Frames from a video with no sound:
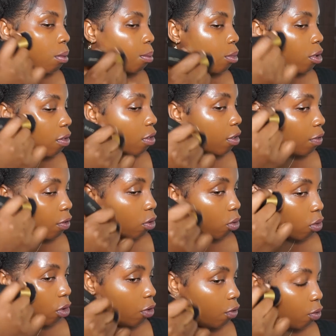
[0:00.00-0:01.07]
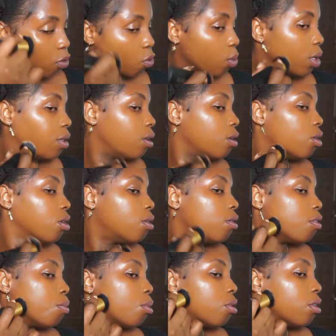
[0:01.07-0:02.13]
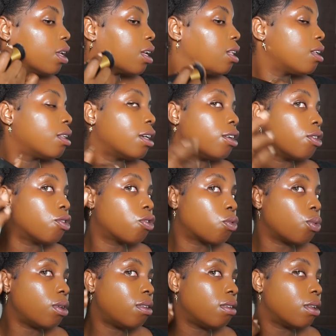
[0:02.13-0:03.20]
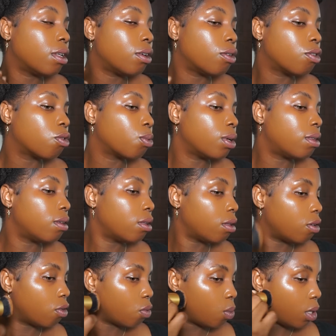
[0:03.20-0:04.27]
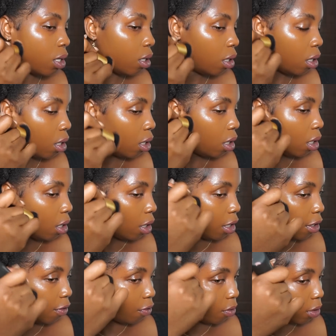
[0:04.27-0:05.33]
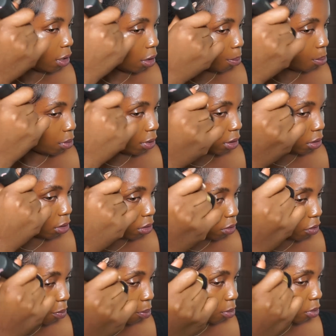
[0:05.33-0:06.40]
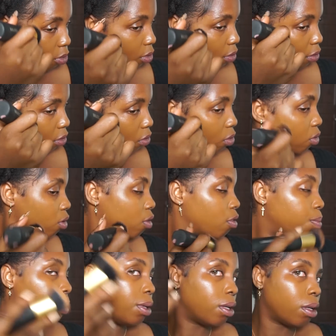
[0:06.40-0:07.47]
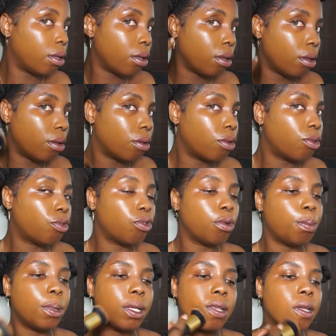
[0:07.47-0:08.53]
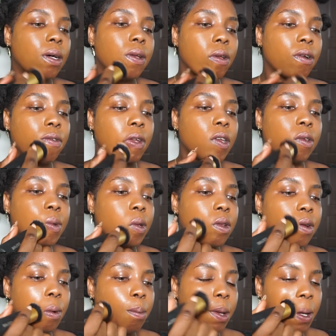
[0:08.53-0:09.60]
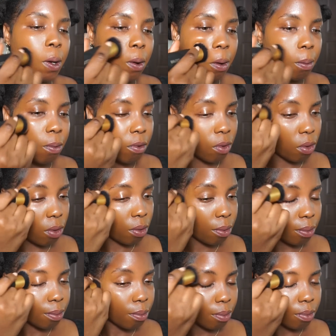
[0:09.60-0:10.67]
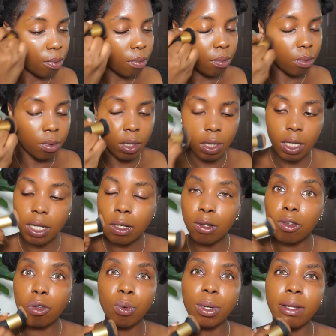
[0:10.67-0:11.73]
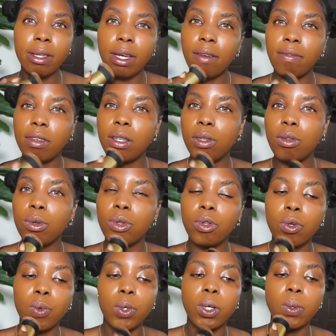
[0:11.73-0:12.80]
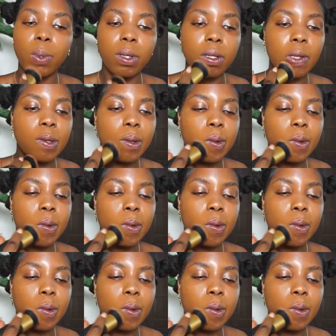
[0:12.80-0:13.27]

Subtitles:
Because if you sweat a lot, it's more likely that you're sweating and you're sweating this way. If you now put a lot of products, it will just be, you know, dripping down your face with your makeup. So let the sweat have little to work with.